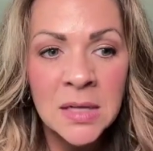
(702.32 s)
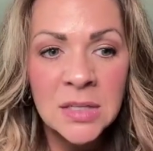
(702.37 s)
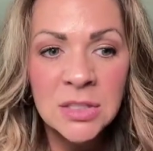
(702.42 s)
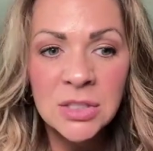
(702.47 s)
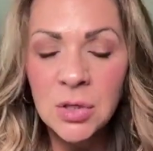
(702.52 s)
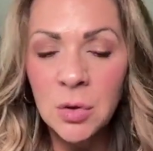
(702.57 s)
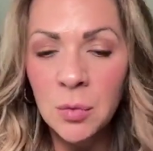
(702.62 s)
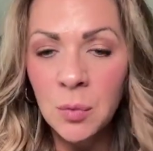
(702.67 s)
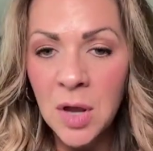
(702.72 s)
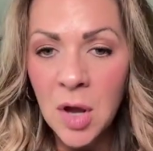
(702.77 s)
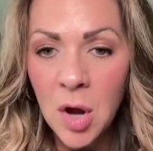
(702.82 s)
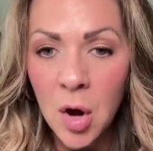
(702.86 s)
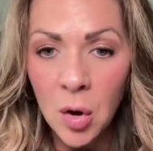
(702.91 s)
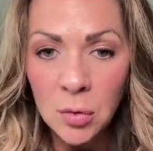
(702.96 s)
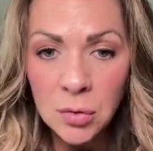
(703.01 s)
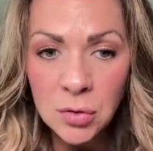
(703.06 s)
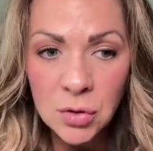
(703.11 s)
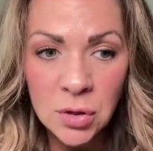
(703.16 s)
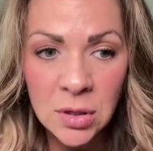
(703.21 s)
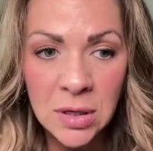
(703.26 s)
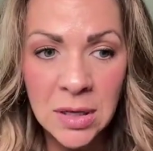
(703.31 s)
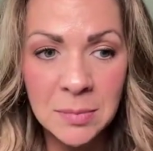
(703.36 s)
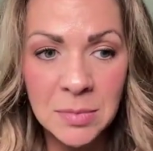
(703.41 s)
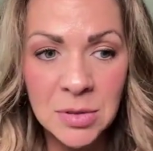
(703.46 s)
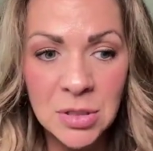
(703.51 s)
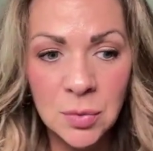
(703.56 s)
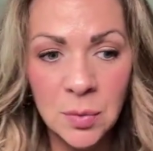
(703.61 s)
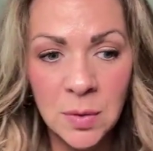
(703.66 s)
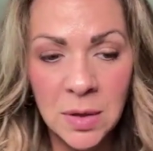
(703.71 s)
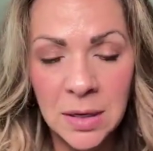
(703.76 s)
So we alternate
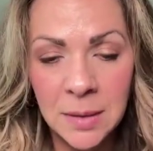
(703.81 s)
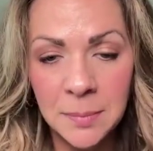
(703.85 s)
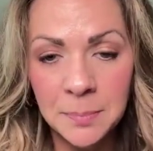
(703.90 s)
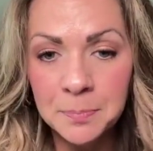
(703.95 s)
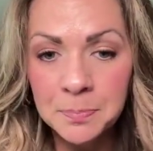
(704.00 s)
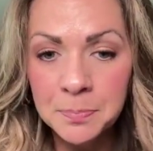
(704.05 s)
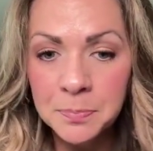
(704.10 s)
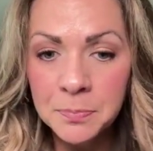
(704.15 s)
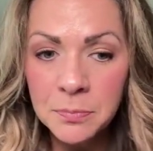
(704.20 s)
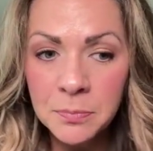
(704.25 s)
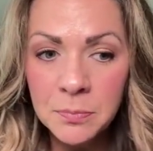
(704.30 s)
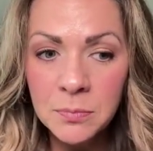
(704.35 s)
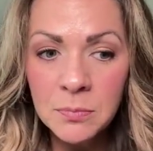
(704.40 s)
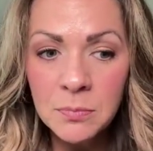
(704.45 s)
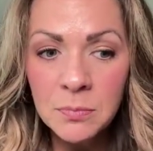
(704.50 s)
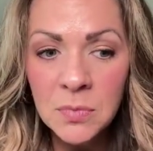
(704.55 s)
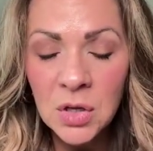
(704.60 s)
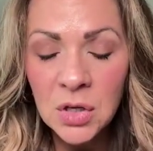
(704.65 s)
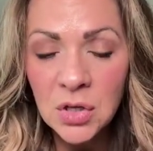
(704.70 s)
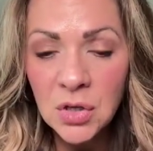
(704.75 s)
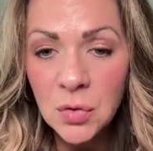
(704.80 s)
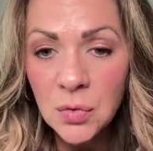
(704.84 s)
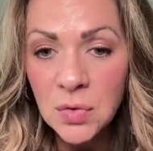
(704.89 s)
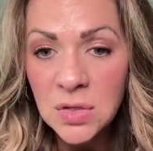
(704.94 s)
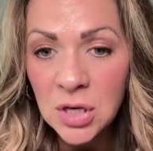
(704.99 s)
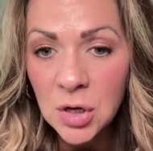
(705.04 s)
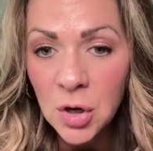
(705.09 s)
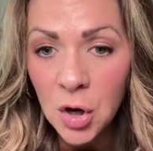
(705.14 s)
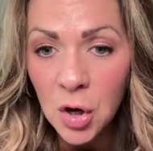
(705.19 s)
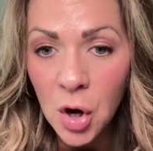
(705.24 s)
between
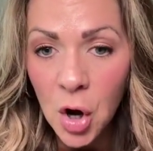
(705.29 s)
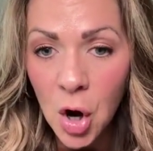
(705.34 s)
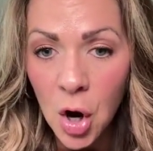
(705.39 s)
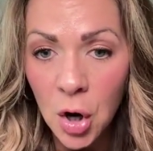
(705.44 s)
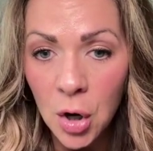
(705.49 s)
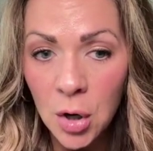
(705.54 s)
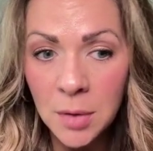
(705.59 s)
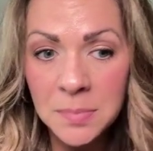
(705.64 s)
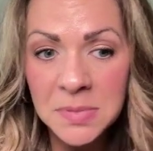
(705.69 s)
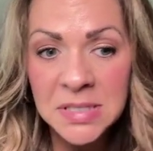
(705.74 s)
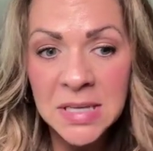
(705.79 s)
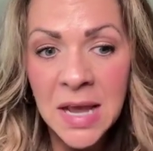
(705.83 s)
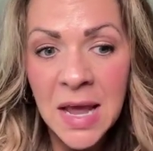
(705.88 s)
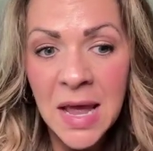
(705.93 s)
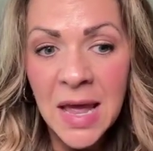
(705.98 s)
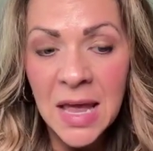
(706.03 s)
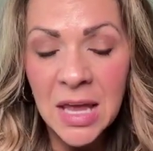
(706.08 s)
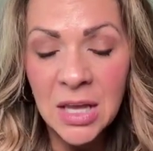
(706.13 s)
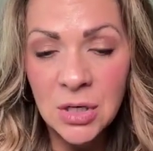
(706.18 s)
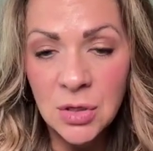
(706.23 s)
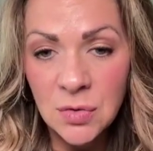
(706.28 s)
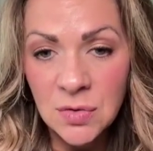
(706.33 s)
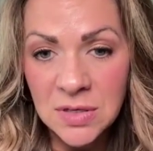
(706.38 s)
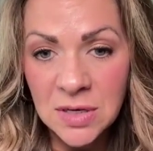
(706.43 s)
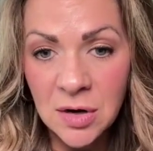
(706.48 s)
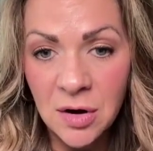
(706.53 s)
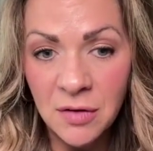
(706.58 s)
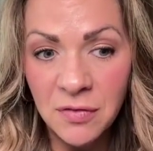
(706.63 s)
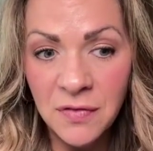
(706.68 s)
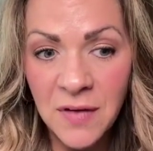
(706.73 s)
using our carbs and
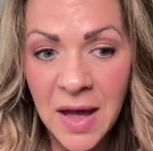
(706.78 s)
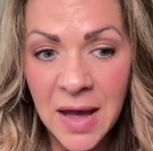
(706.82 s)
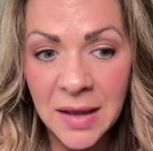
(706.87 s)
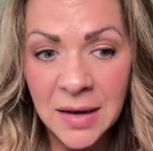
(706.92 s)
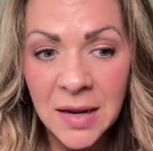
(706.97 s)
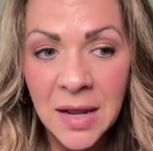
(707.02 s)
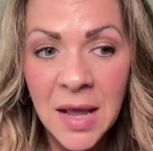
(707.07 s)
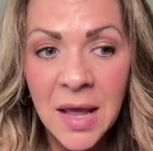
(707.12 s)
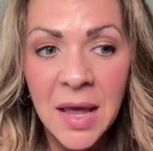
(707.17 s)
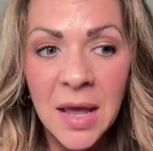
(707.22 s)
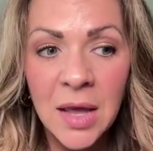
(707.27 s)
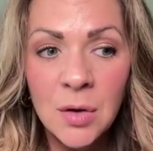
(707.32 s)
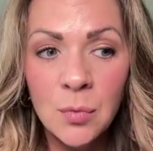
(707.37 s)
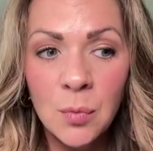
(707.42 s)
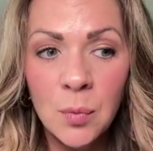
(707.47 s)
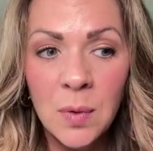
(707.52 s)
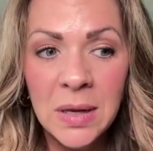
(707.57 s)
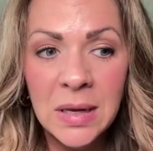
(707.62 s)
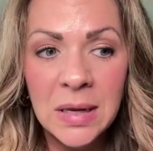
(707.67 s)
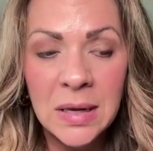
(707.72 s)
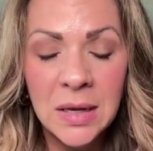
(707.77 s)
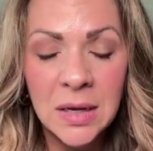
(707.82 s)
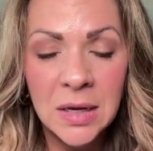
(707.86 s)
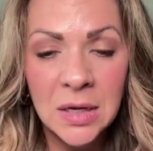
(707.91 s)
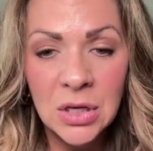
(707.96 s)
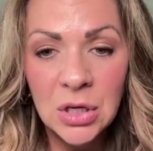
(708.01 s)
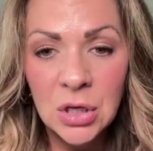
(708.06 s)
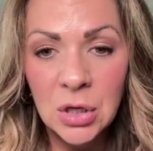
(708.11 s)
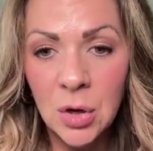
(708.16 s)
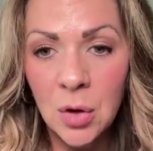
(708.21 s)
using our fat. And
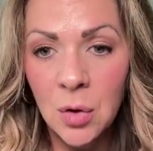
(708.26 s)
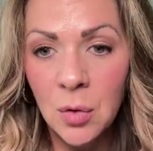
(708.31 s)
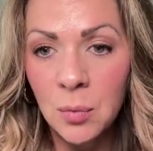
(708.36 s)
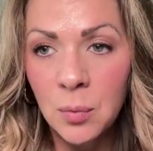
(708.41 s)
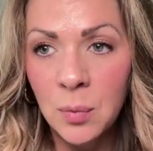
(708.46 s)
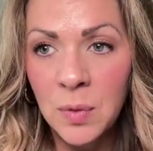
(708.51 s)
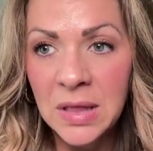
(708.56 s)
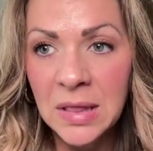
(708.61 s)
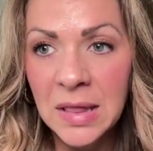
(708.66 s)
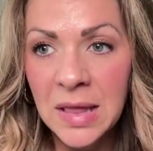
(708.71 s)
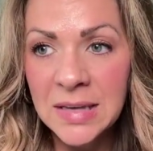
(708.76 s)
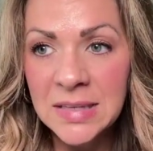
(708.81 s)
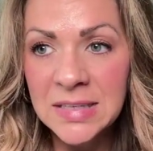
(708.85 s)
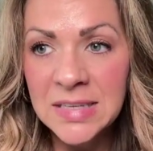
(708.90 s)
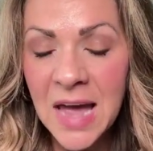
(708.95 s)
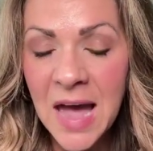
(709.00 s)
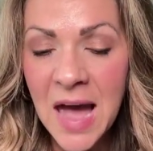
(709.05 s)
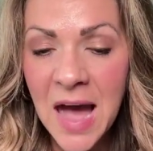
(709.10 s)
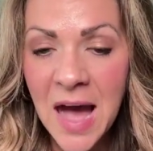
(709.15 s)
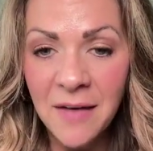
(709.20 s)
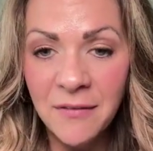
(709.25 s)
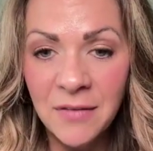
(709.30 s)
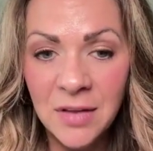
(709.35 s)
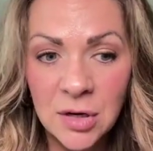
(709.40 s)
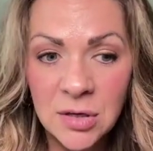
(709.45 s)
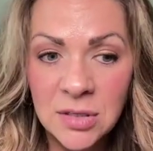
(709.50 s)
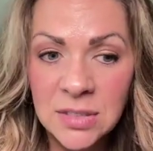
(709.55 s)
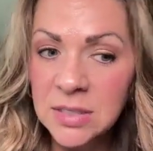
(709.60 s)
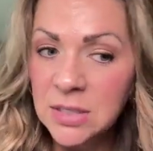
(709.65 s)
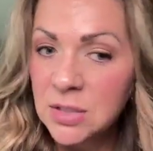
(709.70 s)
we like to have in
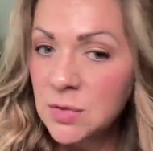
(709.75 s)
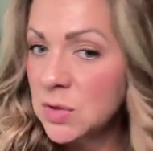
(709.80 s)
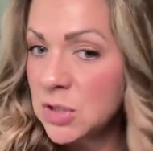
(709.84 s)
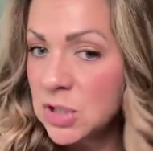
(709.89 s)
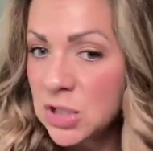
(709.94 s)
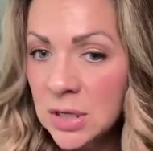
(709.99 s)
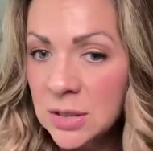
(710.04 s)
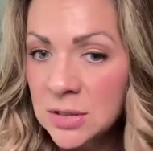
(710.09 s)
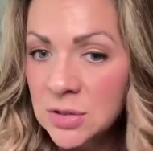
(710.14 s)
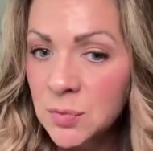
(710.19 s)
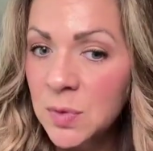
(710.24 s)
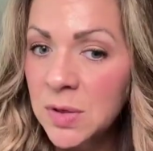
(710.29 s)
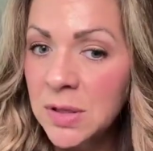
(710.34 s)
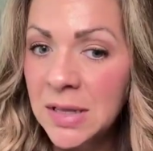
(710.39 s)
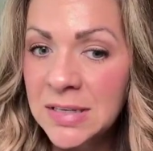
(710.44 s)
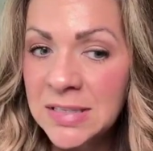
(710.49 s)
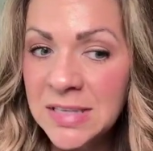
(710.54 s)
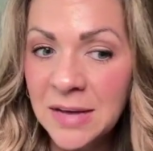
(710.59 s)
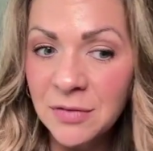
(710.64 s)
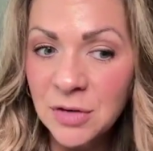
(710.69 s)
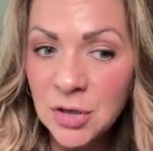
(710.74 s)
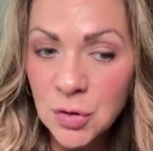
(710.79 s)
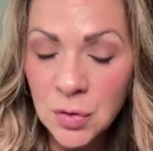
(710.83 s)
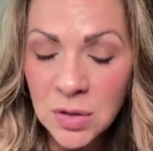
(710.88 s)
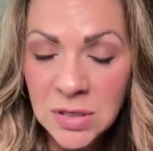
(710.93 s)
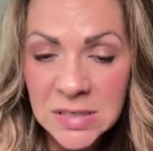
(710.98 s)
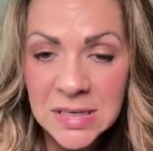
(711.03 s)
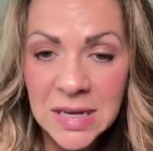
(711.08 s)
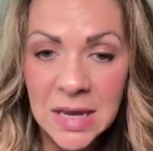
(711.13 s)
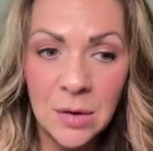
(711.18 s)
our 6-week challenge, we like to have a
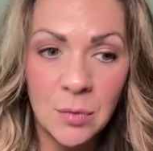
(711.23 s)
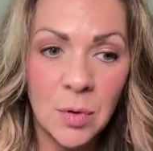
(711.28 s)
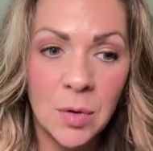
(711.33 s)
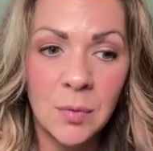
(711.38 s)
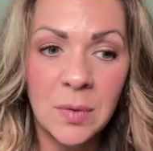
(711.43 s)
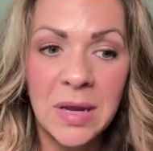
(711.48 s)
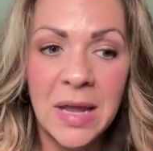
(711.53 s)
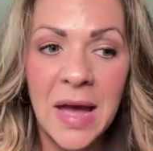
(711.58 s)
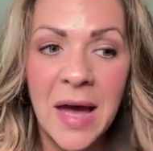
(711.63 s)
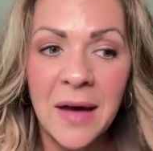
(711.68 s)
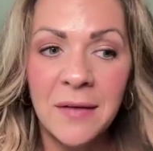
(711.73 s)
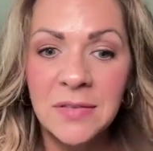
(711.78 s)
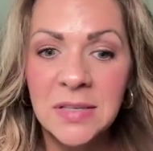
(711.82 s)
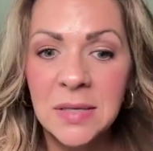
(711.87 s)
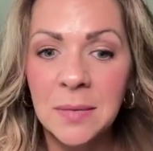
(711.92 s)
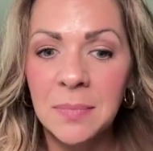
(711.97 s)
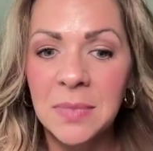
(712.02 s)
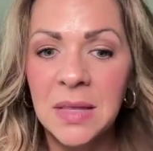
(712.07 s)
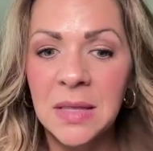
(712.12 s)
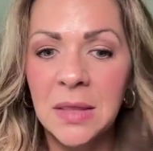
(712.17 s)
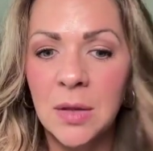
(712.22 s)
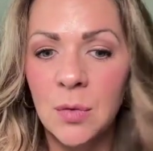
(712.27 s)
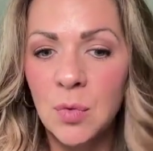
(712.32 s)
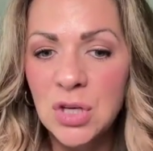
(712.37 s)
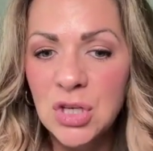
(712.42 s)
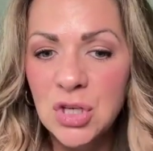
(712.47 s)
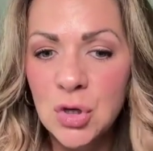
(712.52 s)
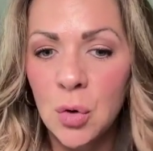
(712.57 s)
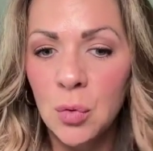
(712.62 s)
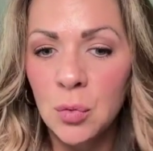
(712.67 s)
treat day where we have something that we
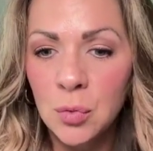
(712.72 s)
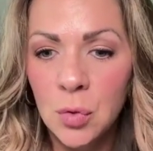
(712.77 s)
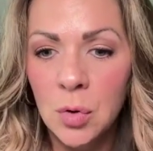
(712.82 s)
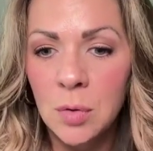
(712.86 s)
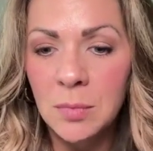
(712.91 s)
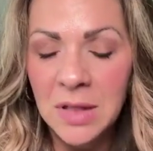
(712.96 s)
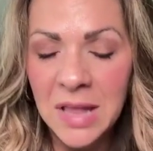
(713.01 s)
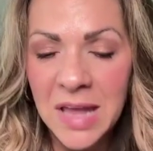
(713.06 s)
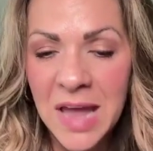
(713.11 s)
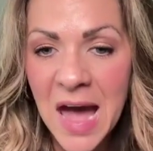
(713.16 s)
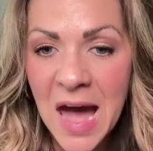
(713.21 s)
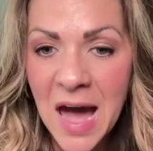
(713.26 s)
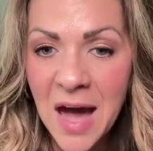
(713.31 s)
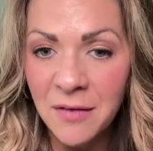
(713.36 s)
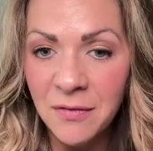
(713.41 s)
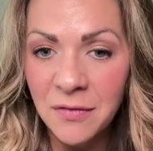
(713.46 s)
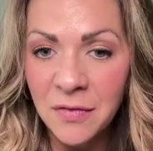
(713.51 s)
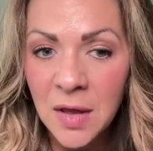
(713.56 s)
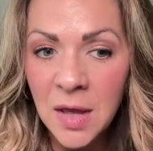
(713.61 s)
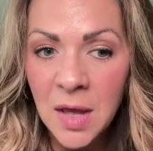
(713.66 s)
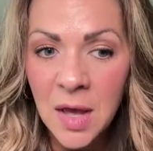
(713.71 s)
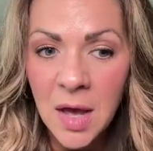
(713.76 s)
don't normally have,